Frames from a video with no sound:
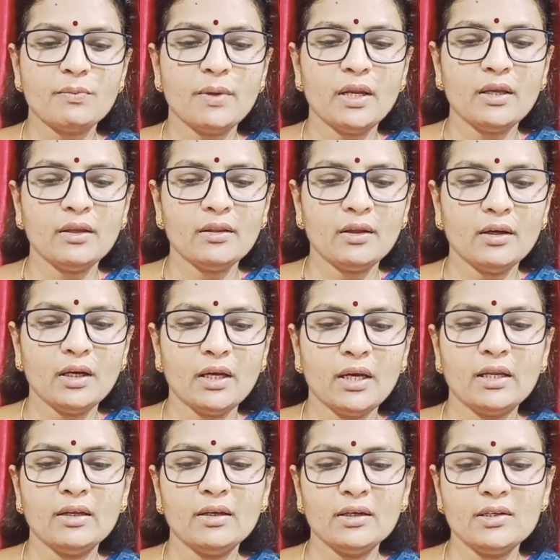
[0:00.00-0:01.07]
The waves
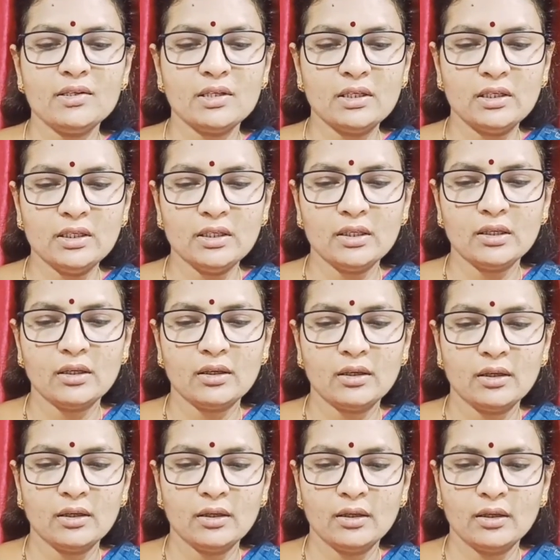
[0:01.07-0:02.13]
bring the
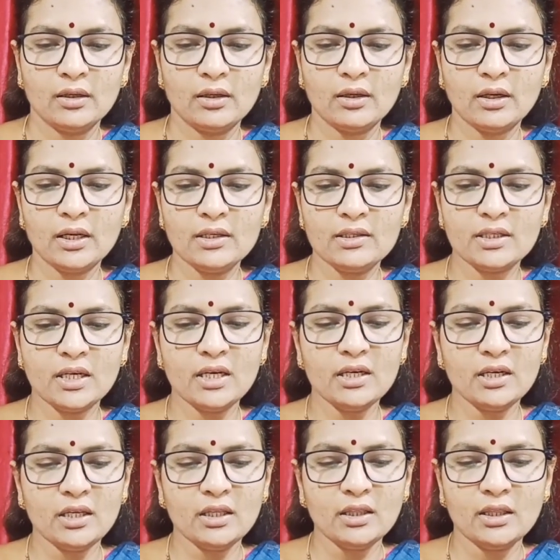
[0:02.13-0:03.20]
energy
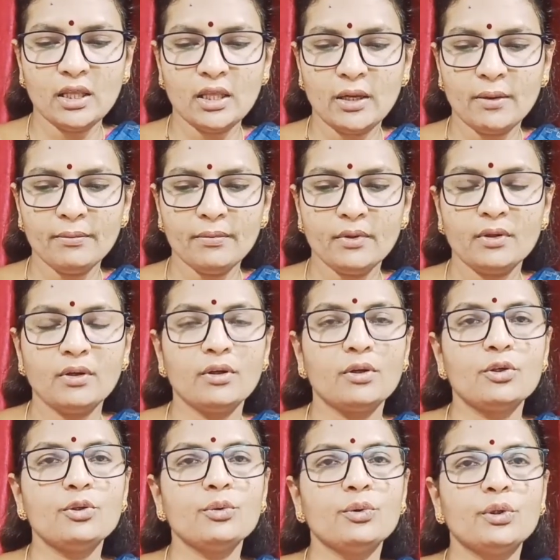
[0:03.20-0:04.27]
contained in
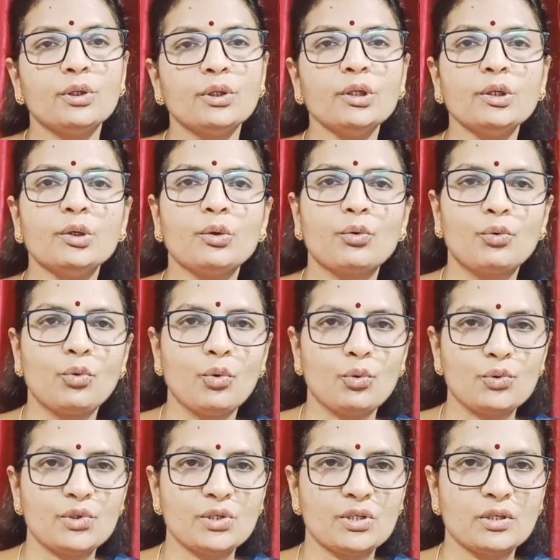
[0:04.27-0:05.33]
them to
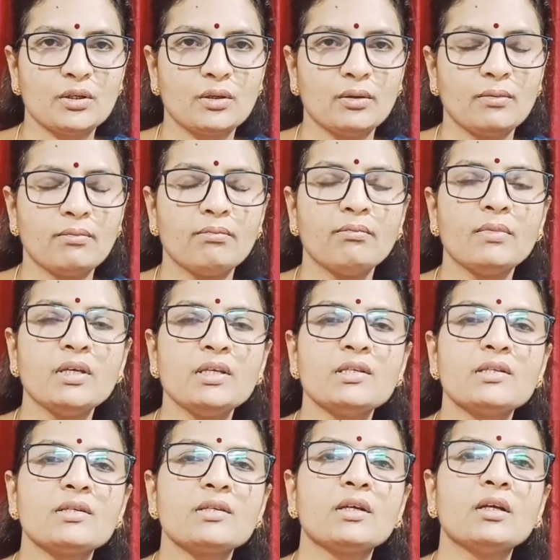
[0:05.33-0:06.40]
the coast.
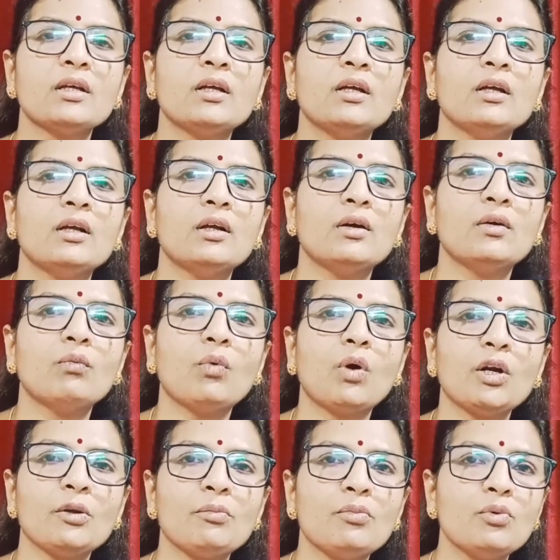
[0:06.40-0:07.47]
Means
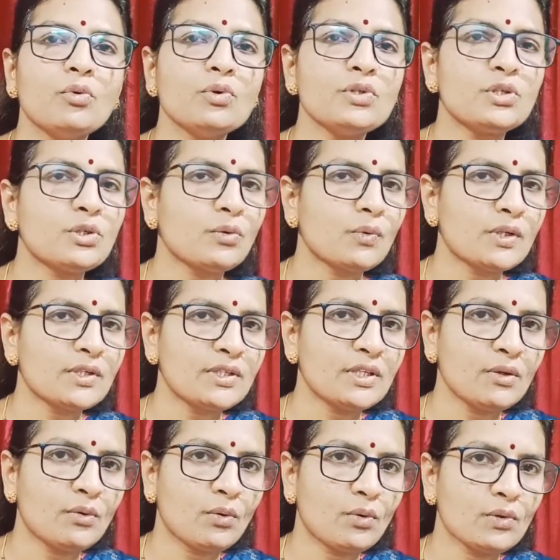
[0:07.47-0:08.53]
what
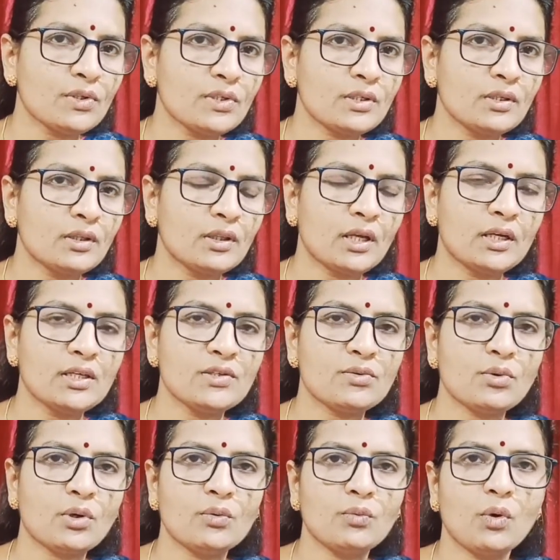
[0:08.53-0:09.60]
moves towards the
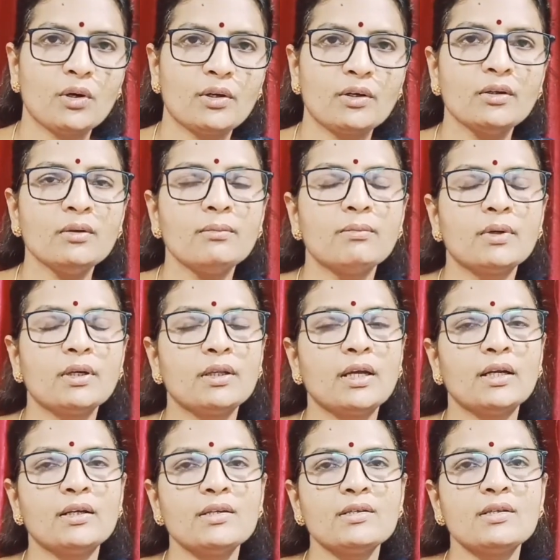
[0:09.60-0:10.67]
coast, that is not
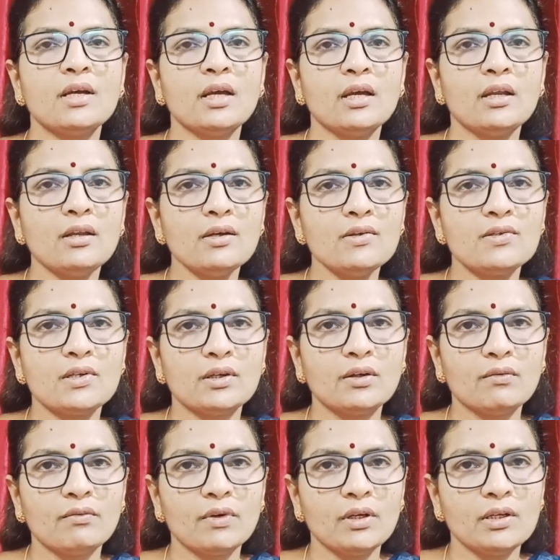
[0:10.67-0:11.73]
water, but that is
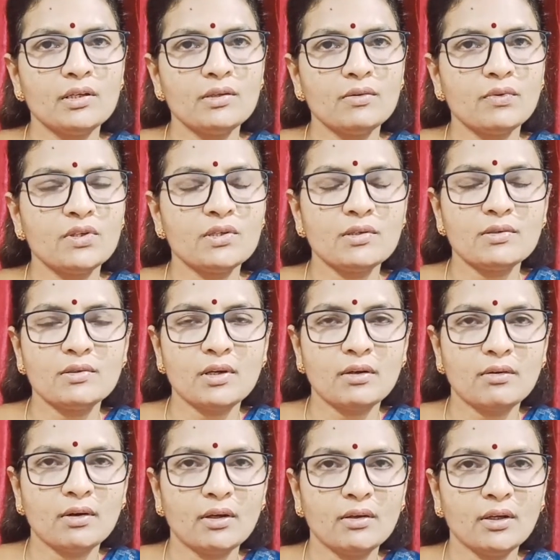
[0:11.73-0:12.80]
the energy
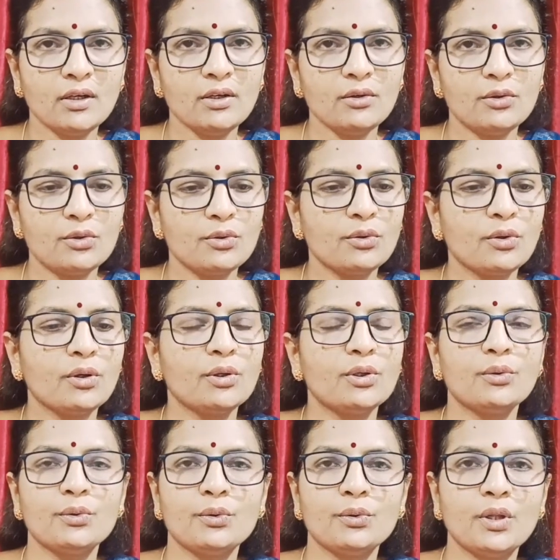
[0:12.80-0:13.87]
which is
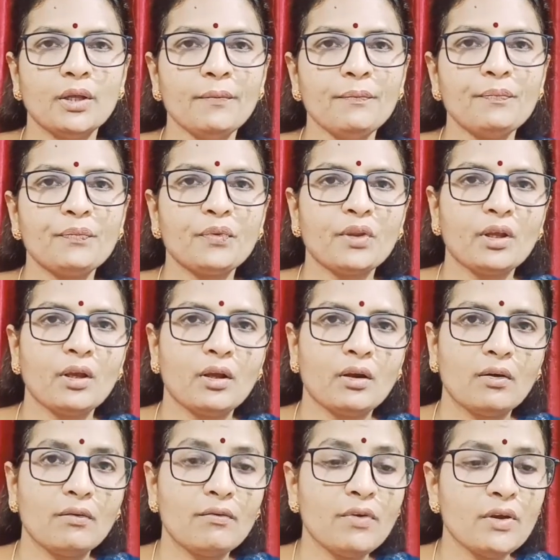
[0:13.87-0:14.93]
generated due to
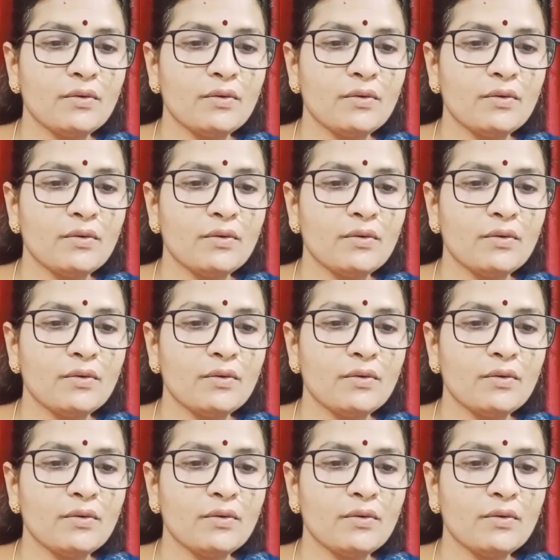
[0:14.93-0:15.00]
the